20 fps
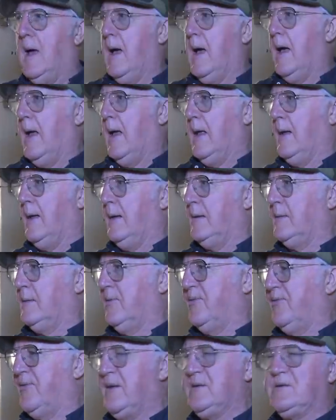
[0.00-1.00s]
And
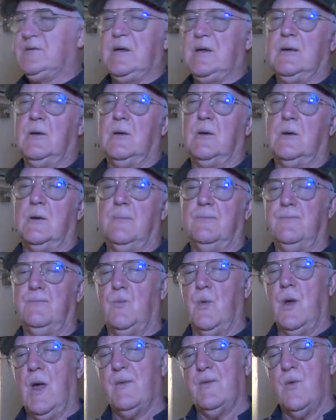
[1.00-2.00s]
the French said, look,
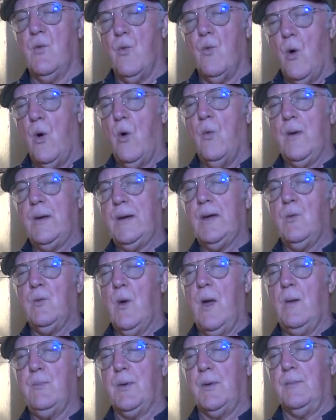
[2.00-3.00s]
we have a war-winning
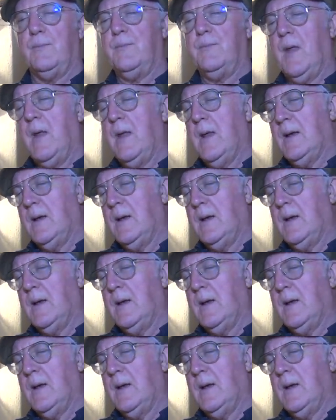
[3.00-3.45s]
weapon.